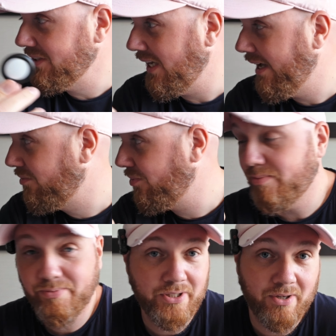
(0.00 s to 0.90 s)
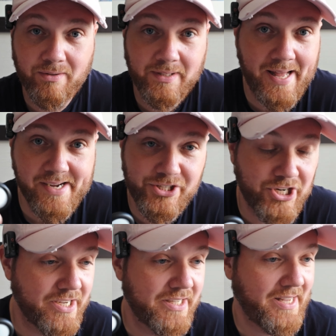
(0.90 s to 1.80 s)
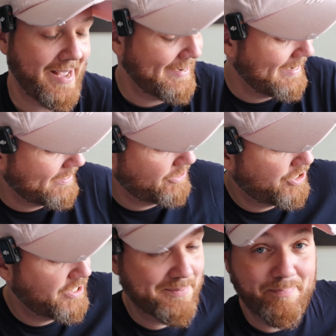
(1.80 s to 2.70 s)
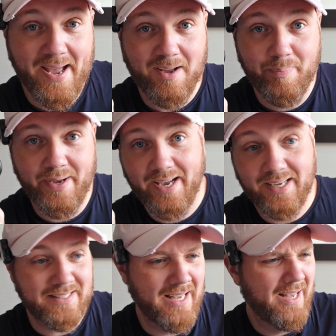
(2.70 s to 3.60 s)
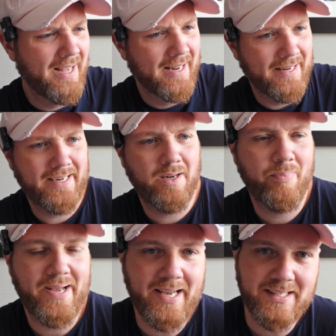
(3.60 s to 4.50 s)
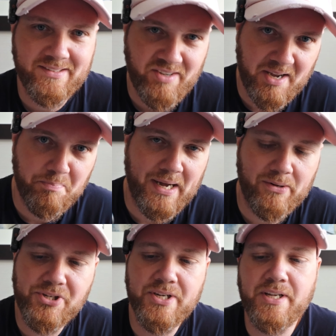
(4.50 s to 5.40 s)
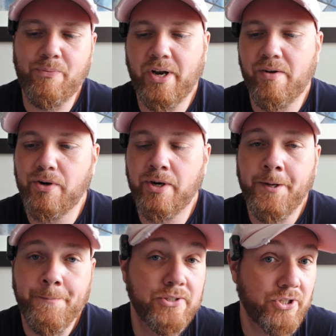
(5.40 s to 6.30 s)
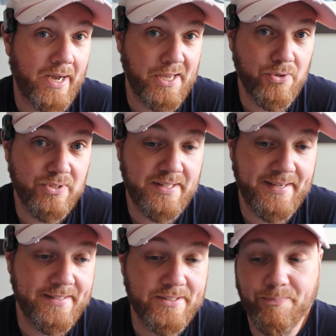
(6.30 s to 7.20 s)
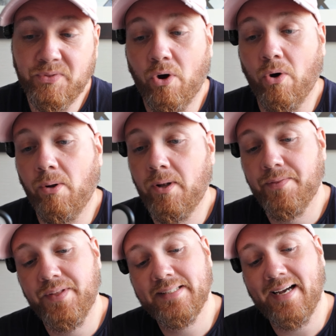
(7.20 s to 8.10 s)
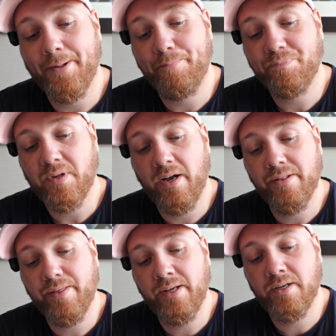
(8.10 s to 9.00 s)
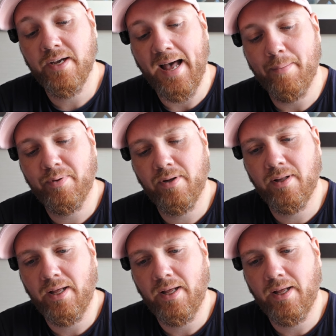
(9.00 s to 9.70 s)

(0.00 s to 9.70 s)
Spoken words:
I have, you know, luggages, hand luggages, backpacks, little bags, tech pouches and whatever, so I use these all the time. I think Apple